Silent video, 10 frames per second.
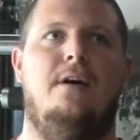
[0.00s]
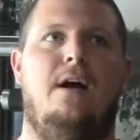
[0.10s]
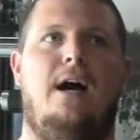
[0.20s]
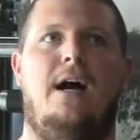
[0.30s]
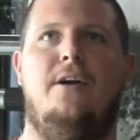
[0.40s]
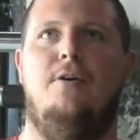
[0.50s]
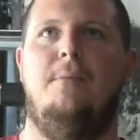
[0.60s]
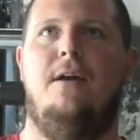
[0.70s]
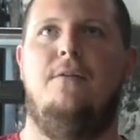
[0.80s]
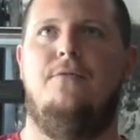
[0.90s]
a higher
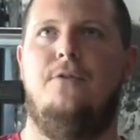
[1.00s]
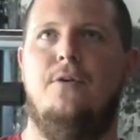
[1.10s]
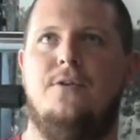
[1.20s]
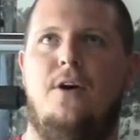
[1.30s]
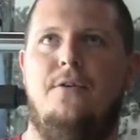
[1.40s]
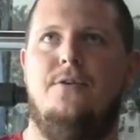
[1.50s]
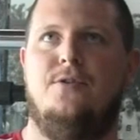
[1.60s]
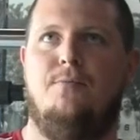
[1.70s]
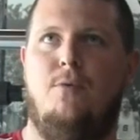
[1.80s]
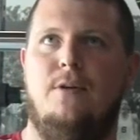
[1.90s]
amount of those other
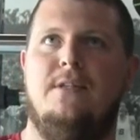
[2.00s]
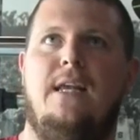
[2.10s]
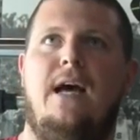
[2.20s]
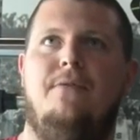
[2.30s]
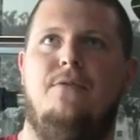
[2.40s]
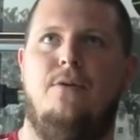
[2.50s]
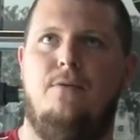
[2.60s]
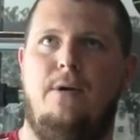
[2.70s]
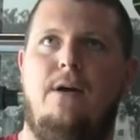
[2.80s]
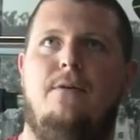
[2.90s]
support staff
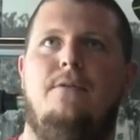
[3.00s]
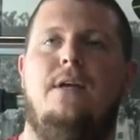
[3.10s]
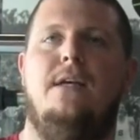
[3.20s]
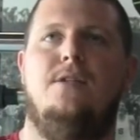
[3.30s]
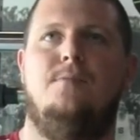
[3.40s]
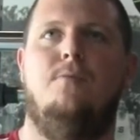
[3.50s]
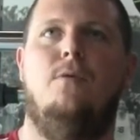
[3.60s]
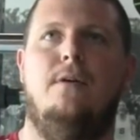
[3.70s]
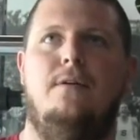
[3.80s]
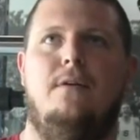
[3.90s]
around a
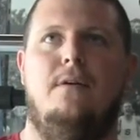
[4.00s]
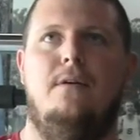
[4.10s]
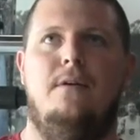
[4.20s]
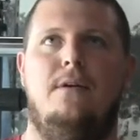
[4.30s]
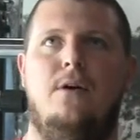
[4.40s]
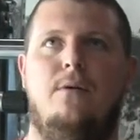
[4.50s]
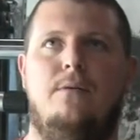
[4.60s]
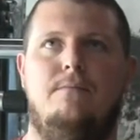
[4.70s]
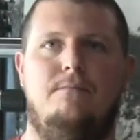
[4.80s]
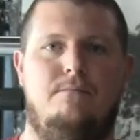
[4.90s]
sport,
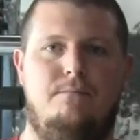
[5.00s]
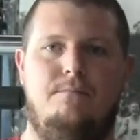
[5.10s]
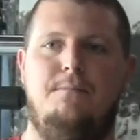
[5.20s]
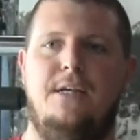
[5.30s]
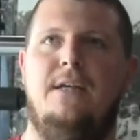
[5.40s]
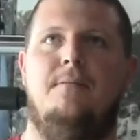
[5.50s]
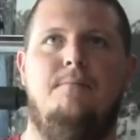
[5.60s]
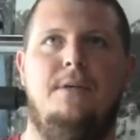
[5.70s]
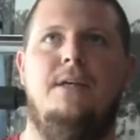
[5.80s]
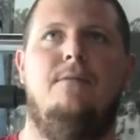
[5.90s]

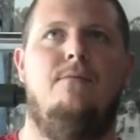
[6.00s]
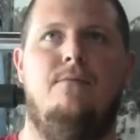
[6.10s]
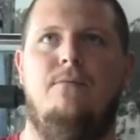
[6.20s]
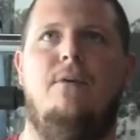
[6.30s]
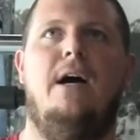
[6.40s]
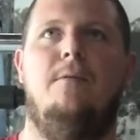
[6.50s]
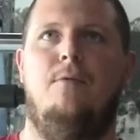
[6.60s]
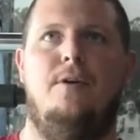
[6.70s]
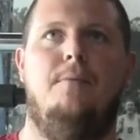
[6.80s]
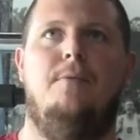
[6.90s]
being
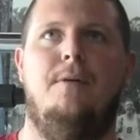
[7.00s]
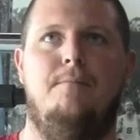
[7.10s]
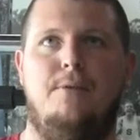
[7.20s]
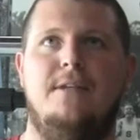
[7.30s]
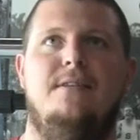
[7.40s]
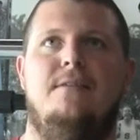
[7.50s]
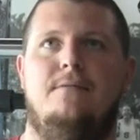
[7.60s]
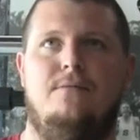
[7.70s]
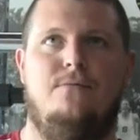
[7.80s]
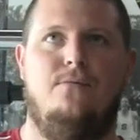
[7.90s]
viable and
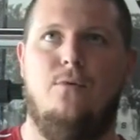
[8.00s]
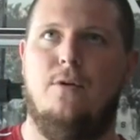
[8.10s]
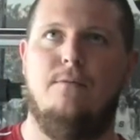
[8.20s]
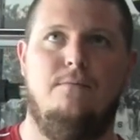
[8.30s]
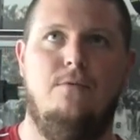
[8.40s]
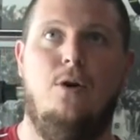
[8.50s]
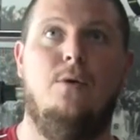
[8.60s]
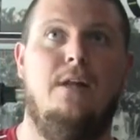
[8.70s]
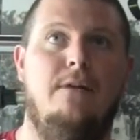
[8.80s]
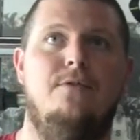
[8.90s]
present for
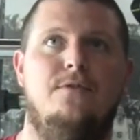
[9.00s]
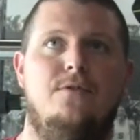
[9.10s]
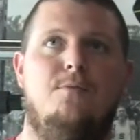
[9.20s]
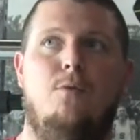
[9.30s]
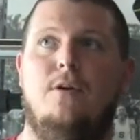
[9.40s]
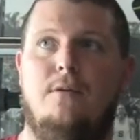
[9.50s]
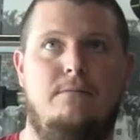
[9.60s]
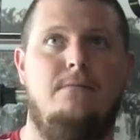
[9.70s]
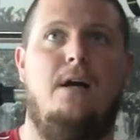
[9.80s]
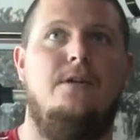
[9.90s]
lower levels of
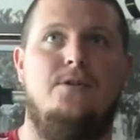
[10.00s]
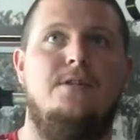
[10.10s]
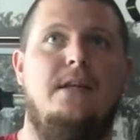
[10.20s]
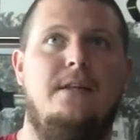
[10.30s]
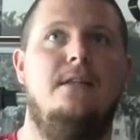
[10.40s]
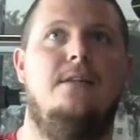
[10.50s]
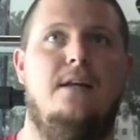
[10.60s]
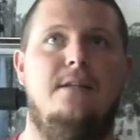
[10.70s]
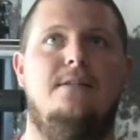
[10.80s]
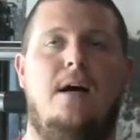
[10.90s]
sport, not just at
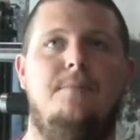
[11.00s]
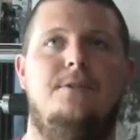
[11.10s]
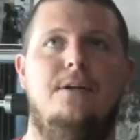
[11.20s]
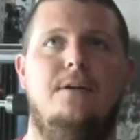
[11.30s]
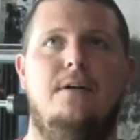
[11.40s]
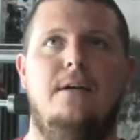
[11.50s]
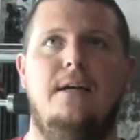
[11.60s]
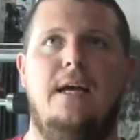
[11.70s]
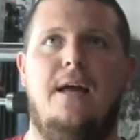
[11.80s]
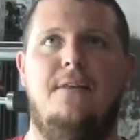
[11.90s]
the top tier.
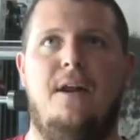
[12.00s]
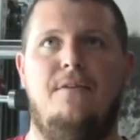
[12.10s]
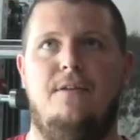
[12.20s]
And then I